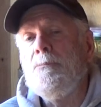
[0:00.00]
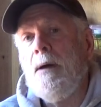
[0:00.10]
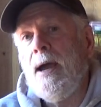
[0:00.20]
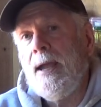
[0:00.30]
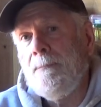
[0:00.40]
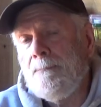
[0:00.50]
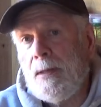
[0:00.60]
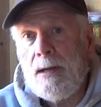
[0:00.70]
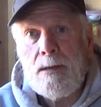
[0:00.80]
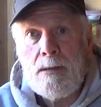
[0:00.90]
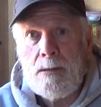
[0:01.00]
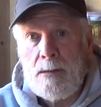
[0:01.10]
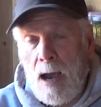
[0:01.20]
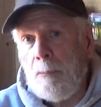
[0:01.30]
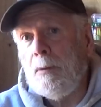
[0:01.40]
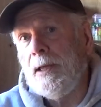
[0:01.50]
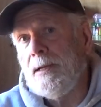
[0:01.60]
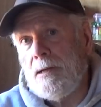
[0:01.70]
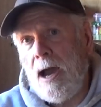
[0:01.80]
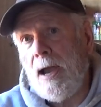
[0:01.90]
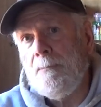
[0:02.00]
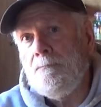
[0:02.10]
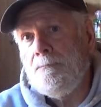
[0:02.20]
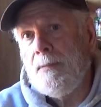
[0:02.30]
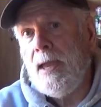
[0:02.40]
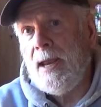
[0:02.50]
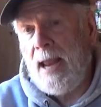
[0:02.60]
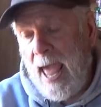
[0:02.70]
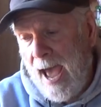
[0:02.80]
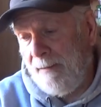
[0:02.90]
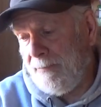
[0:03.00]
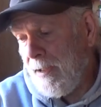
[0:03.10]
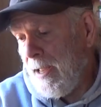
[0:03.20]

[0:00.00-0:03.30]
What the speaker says: my tumbling time in half.